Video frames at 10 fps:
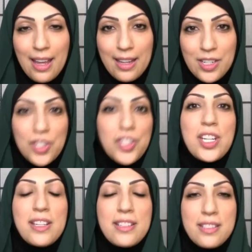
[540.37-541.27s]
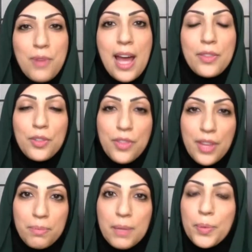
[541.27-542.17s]
energies rather
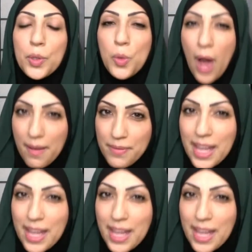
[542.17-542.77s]
than people who have